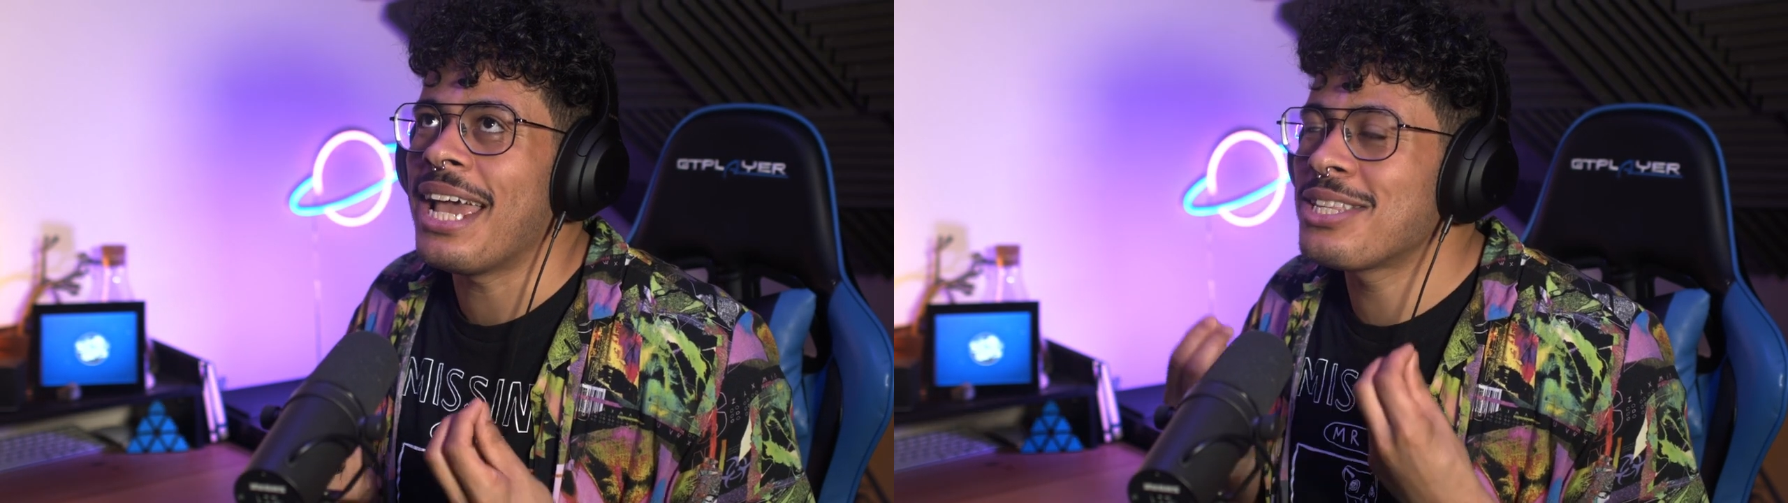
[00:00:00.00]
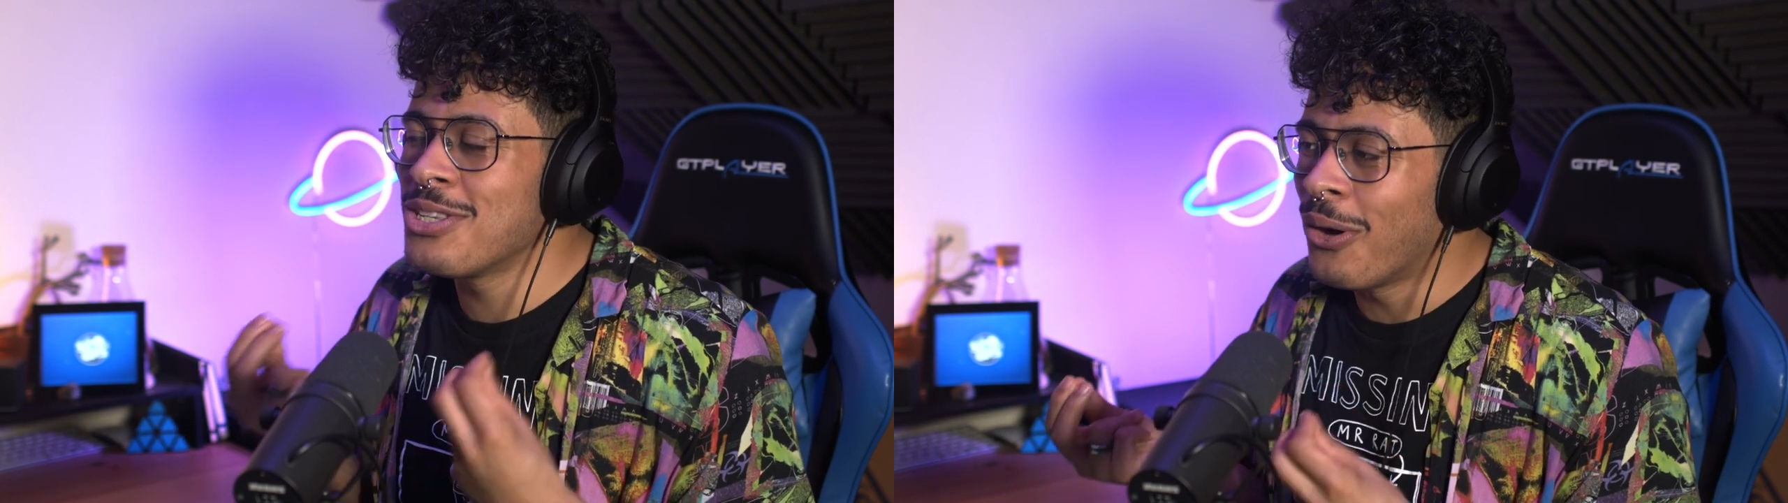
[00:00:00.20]

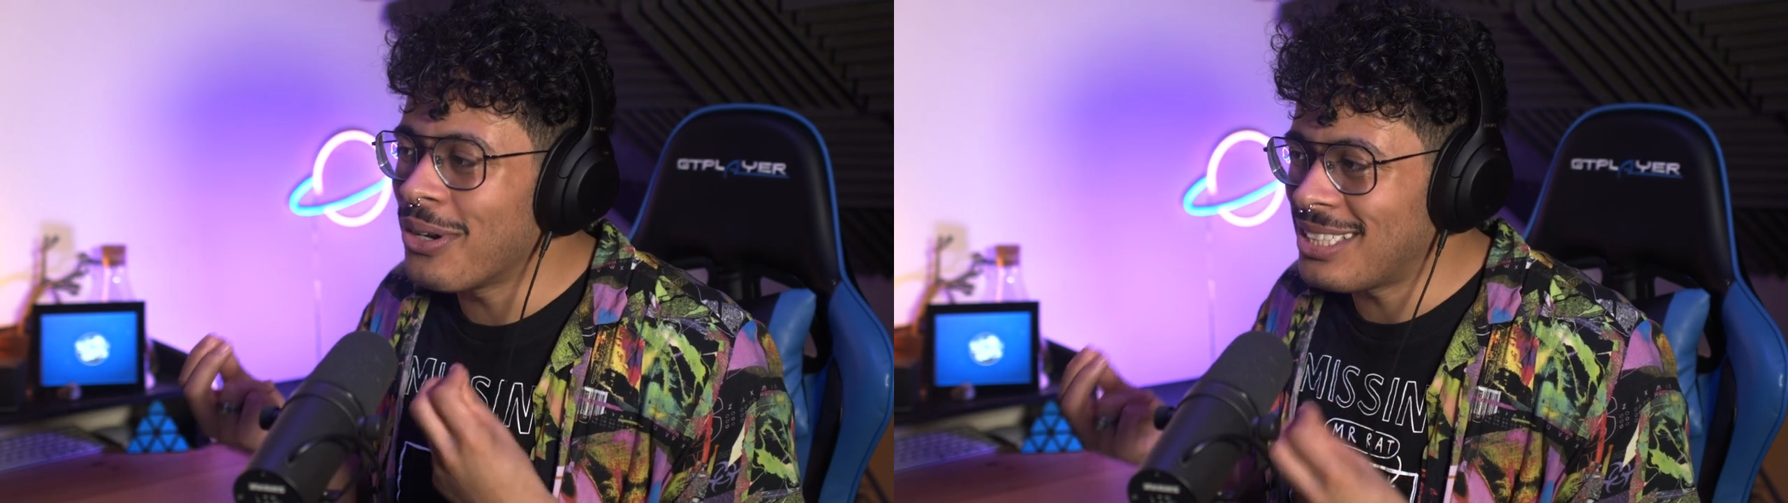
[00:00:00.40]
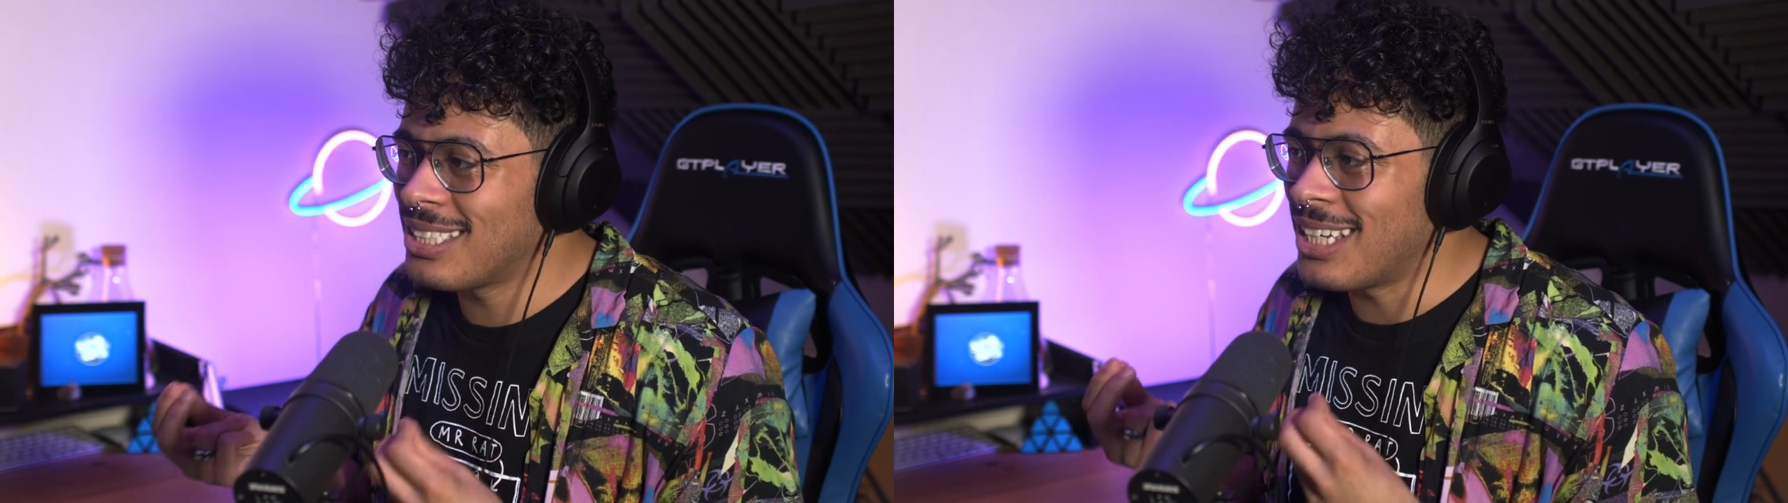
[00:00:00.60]
it's
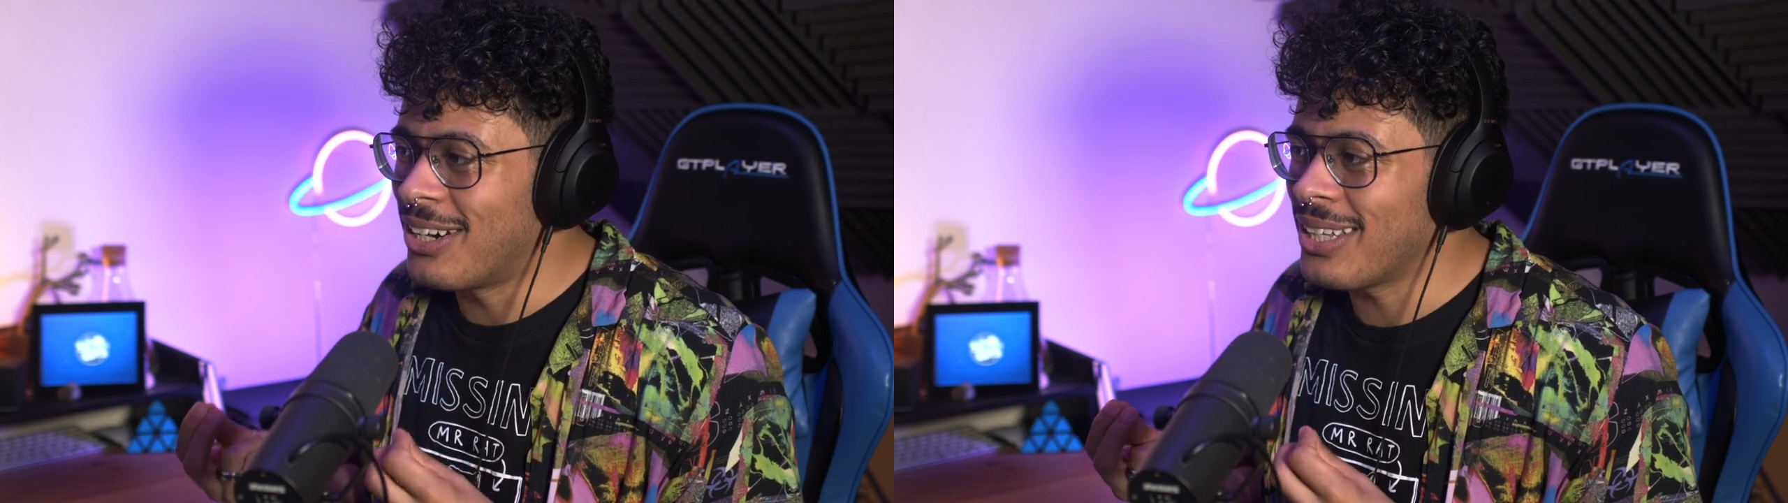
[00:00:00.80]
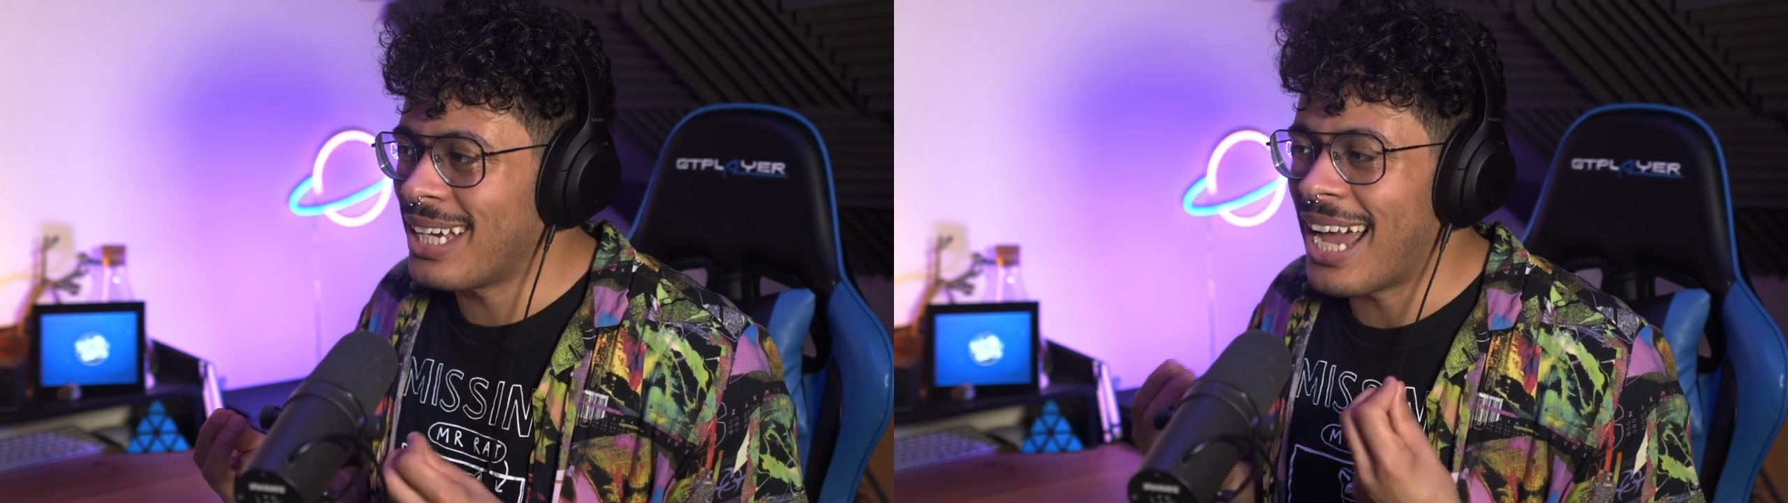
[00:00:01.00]
not
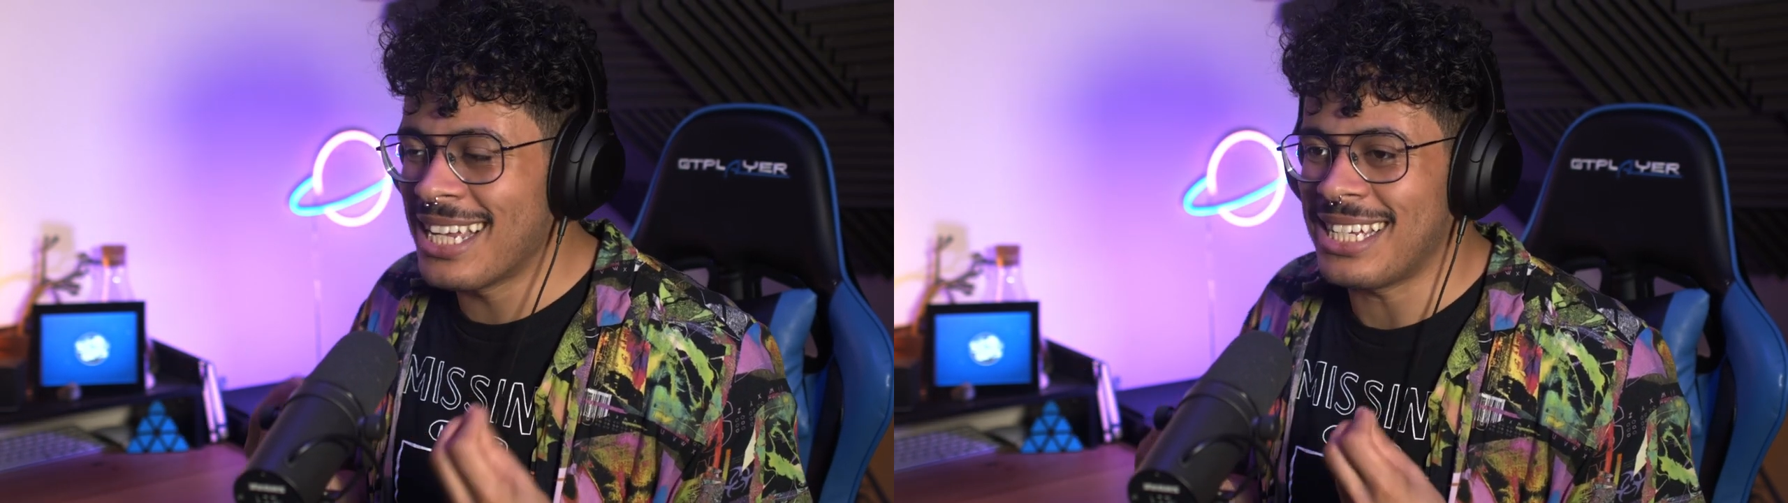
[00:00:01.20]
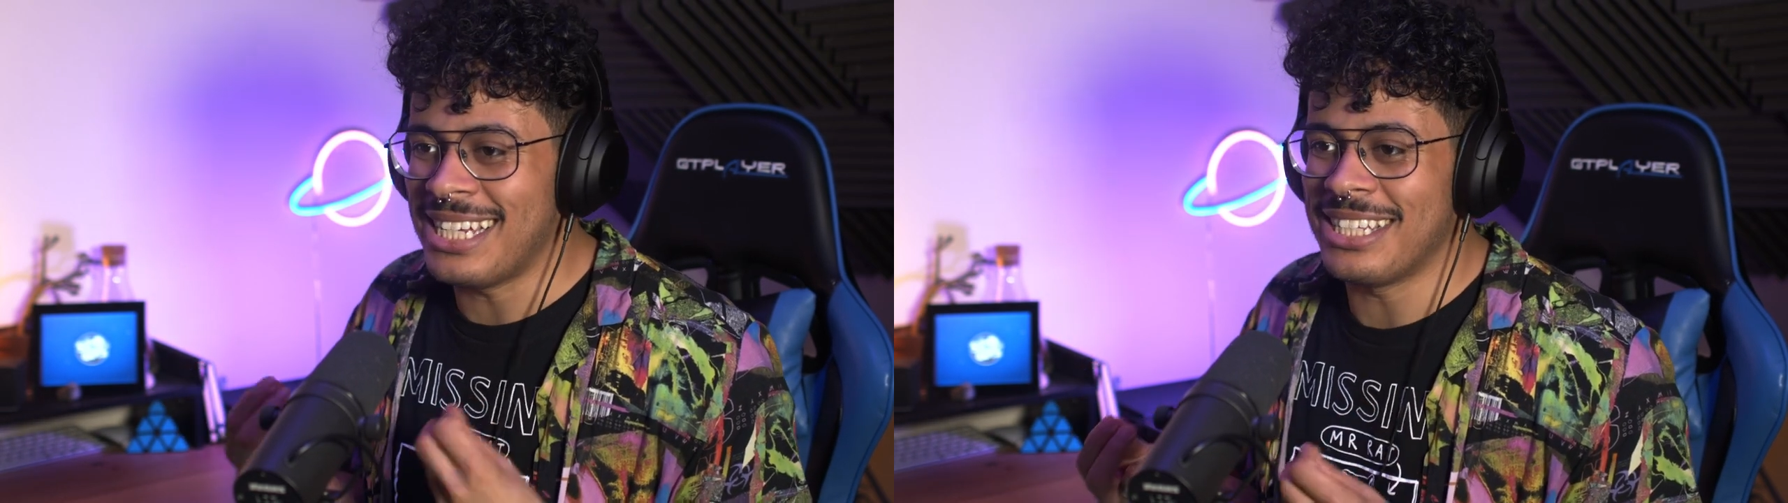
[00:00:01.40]
necessarily
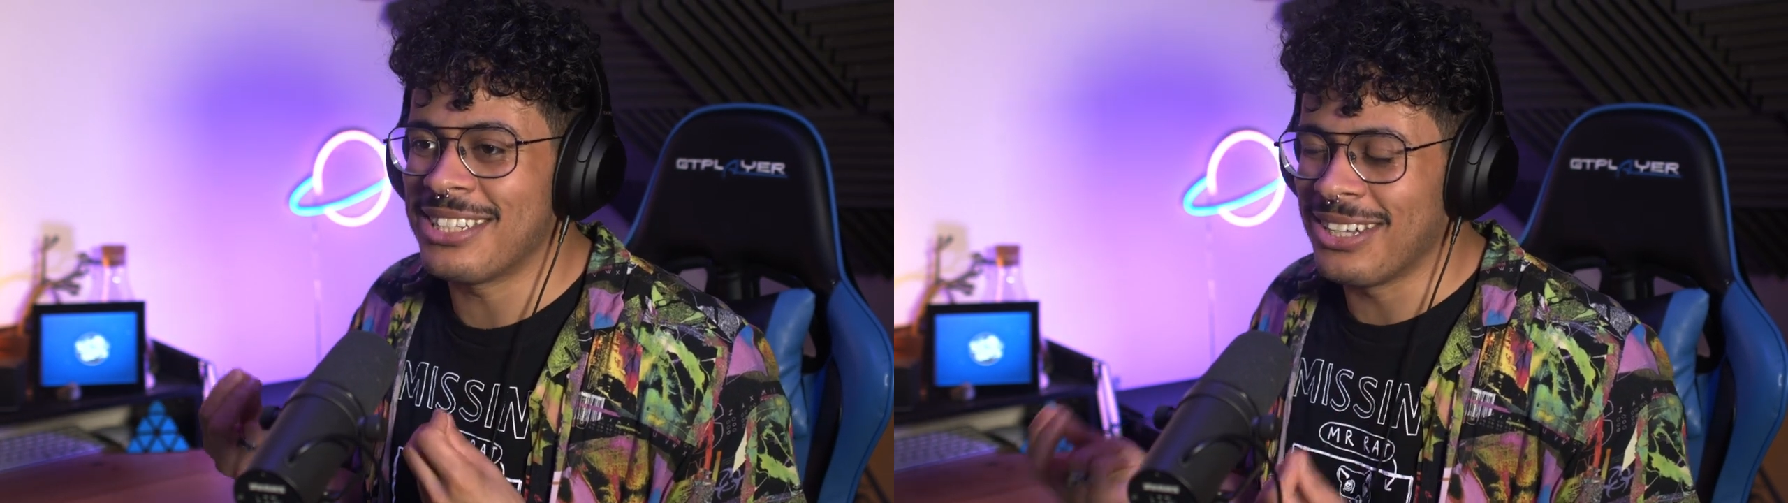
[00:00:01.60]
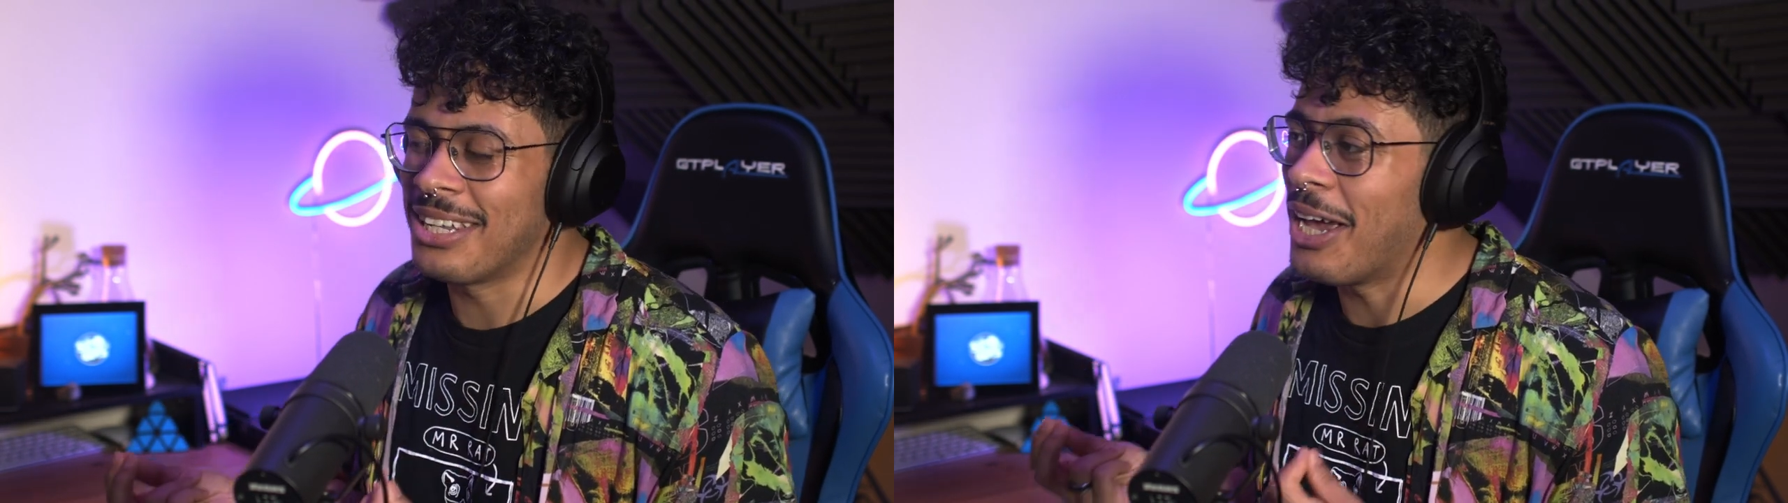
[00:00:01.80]
as easy
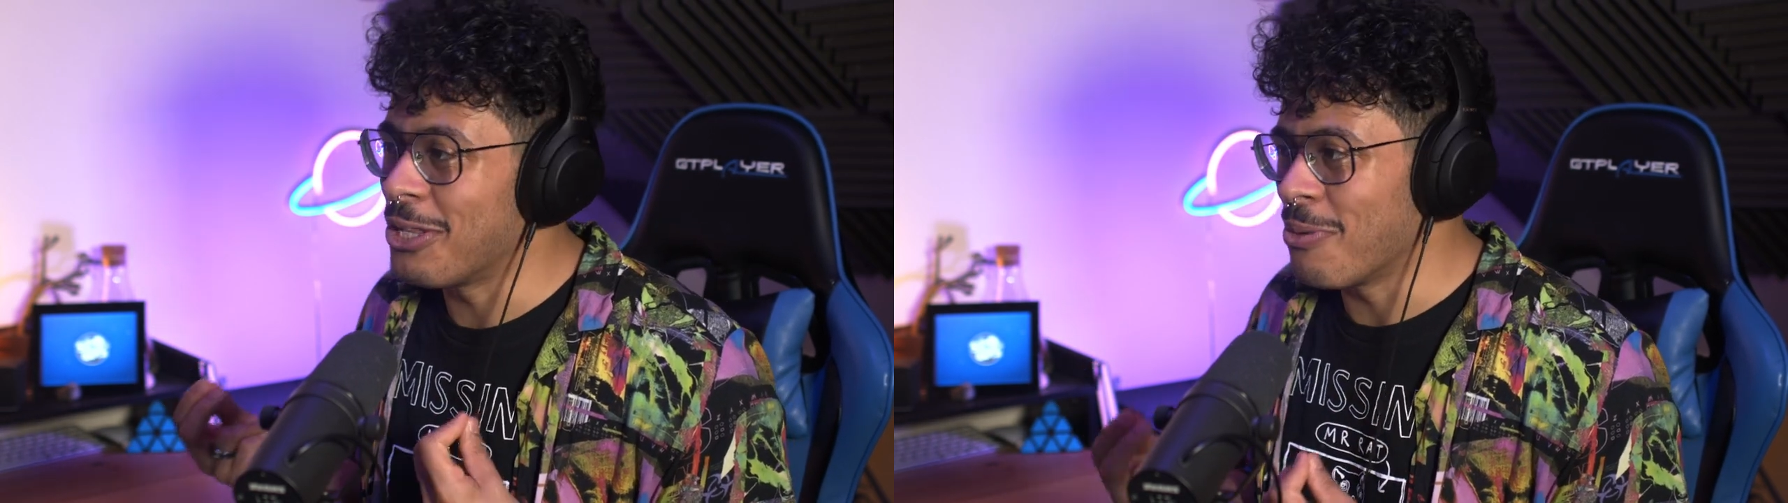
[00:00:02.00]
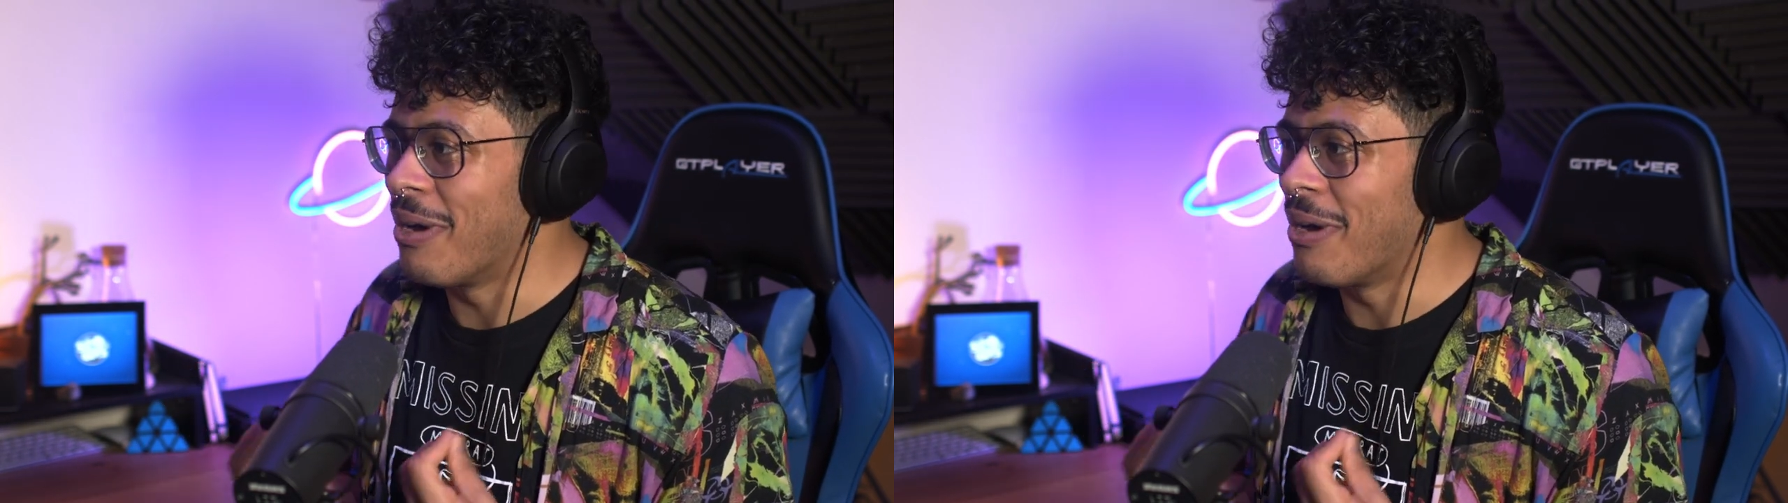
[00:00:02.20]
to study as